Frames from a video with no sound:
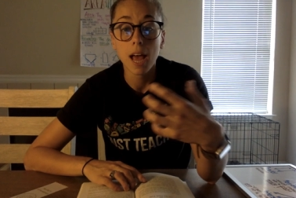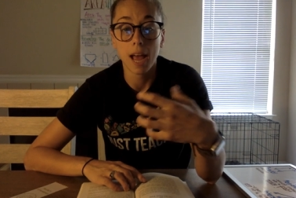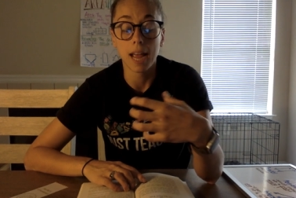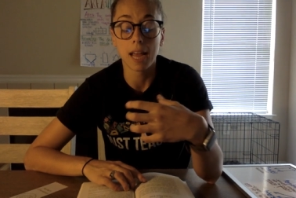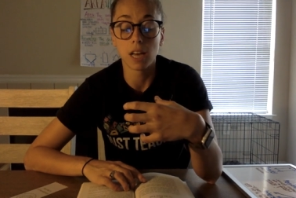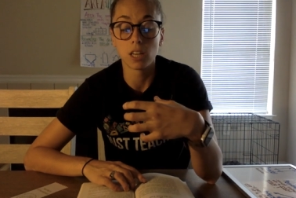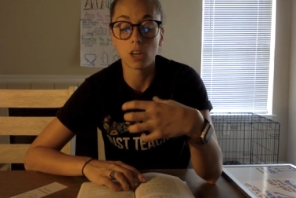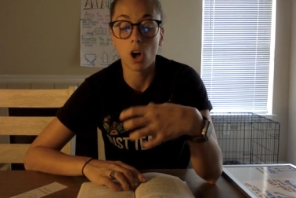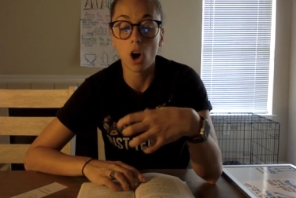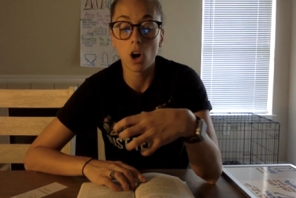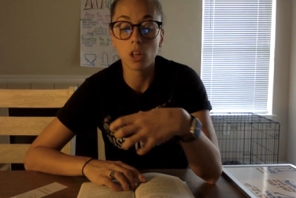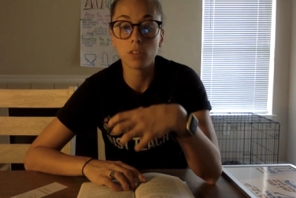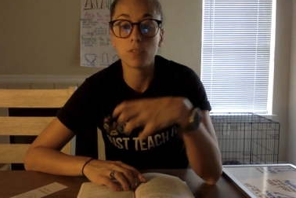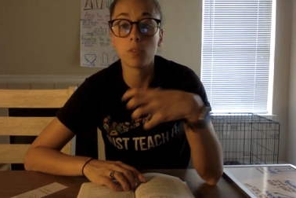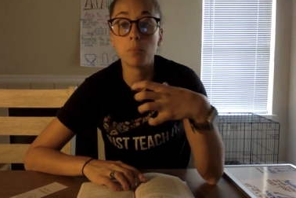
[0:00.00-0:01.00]
and
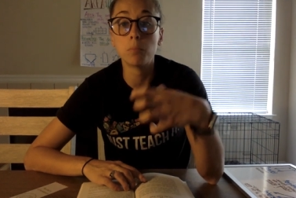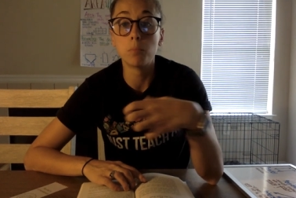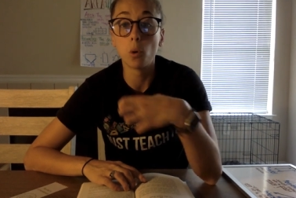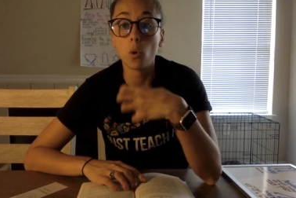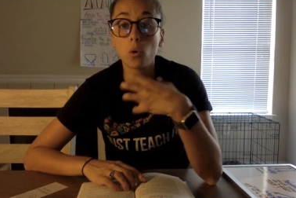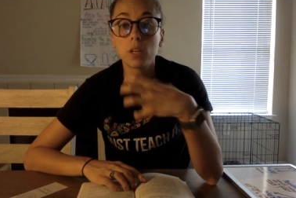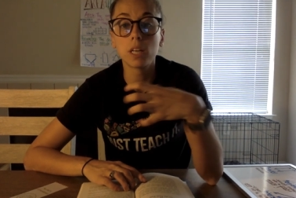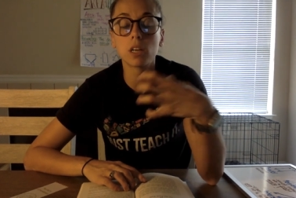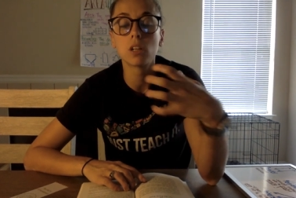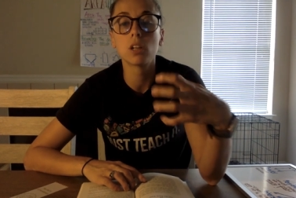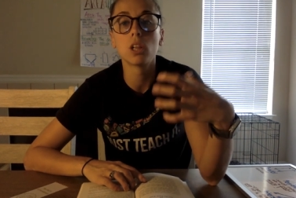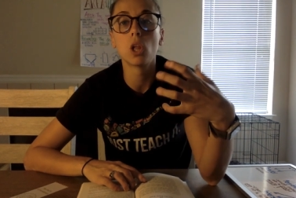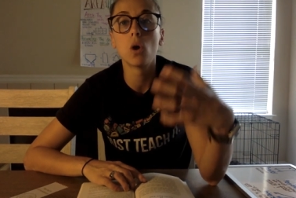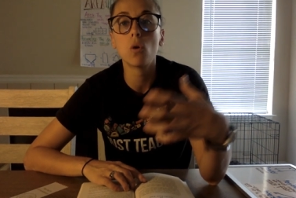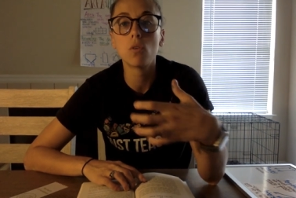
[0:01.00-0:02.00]
all of the bulky
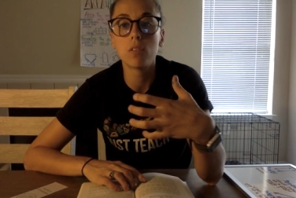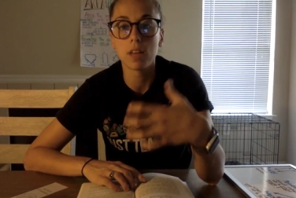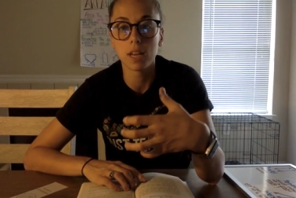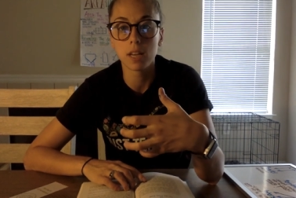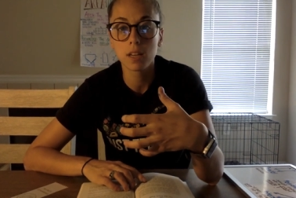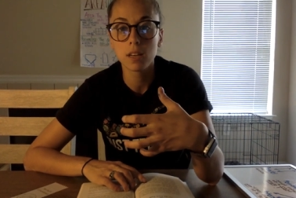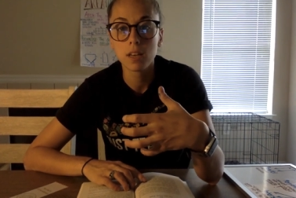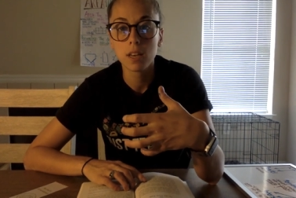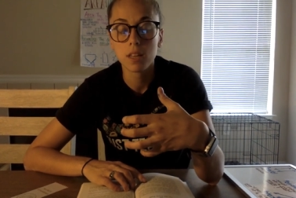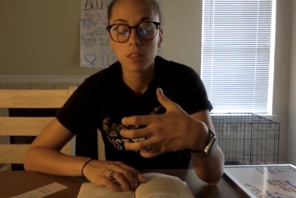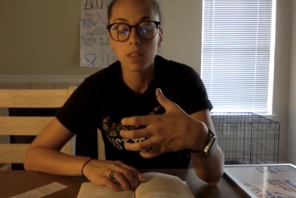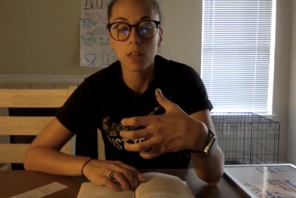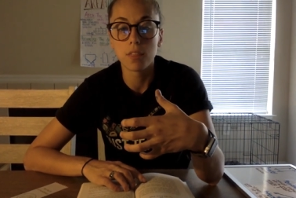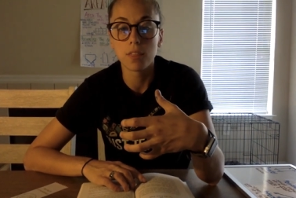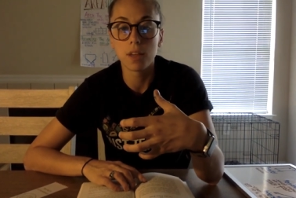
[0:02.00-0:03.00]
clothing
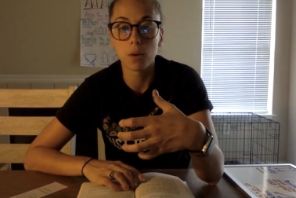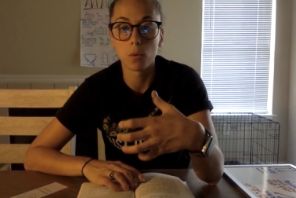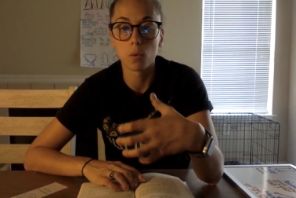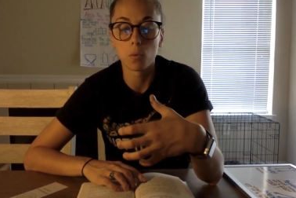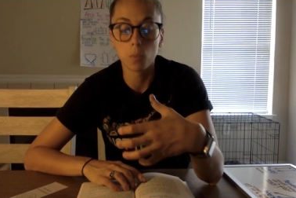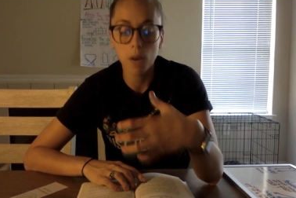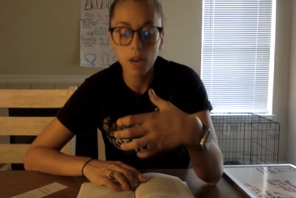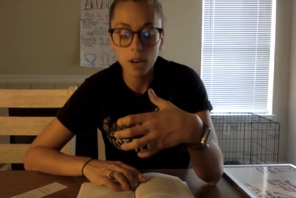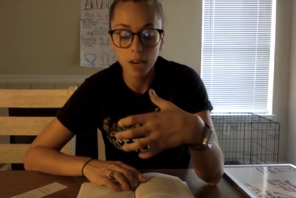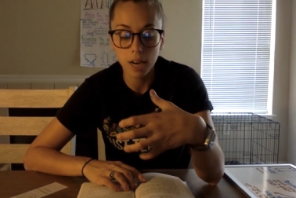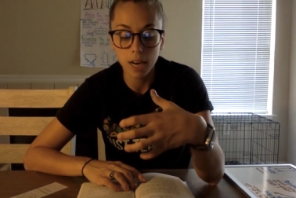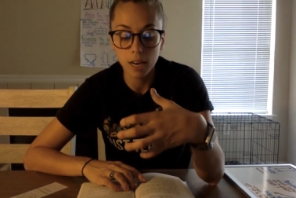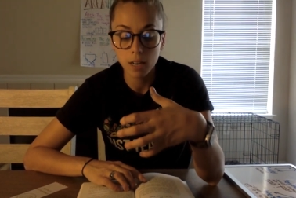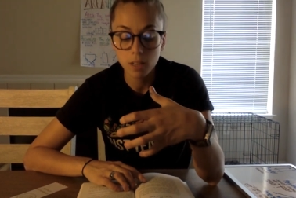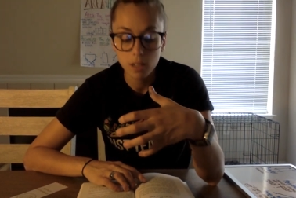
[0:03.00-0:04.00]
that they were
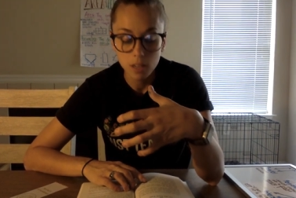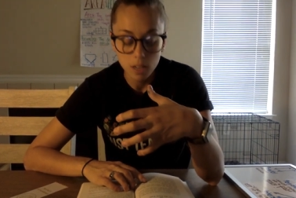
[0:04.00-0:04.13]
wearing.